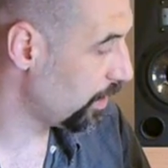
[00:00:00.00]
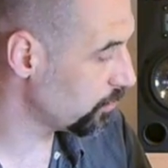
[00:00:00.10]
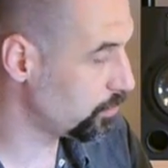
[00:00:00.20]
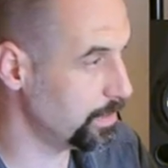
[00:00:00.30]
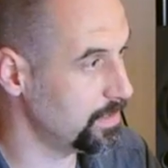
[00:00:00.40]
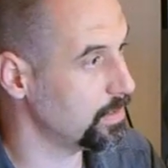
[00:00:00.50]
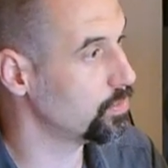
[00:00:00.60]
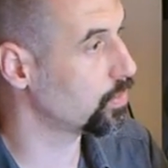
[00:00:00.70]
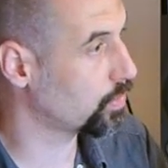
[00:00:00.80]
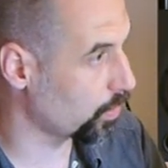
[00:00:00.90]
also means
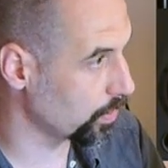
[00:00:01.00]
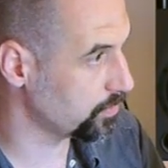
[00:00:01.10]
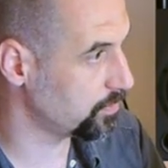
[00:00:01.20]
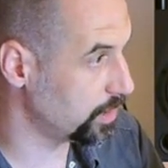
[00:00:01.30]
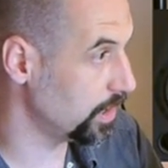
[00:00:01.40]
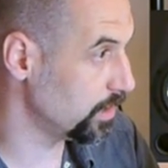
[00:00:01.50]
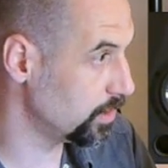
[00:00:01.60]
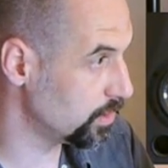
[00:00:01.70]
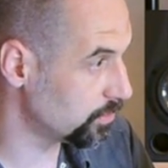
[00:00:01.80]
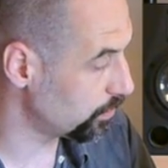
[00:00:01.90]
that your chords
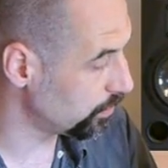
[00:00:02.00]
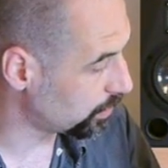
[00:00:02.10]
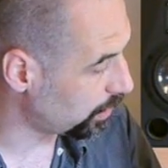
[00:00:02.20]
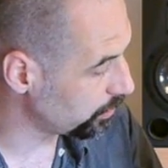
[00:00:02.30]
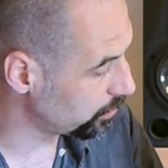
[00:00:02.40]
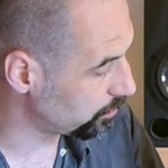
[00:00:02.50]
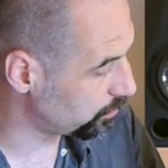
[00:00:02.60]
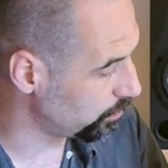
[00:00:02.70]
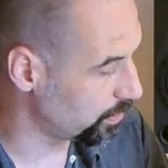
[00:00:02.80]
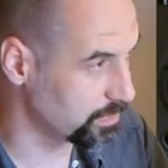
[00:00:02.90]
change. So you can't just
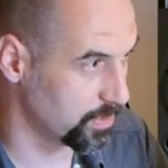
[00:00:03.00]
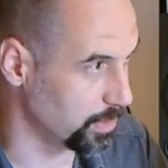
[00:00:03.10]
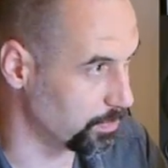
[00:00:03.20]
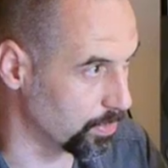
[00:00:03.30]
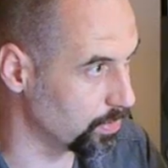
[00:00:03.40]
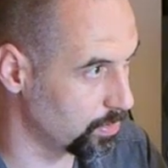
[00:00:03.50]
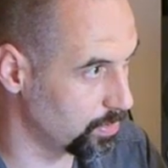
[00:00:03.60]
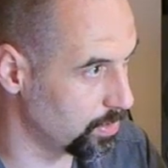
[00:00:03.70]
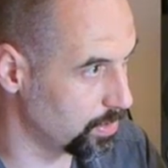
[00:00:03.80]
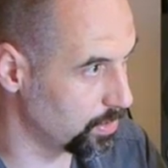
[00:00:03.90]
do this anymore.
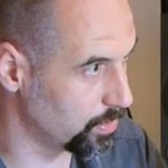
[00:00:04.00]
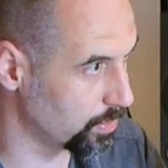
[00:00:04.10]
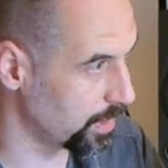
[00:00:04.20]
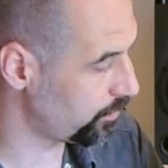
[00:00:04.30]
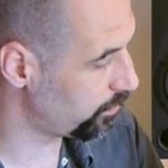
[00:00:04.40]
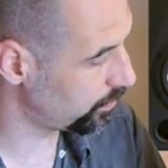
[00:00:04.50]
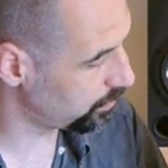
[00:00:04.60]
You'll have to,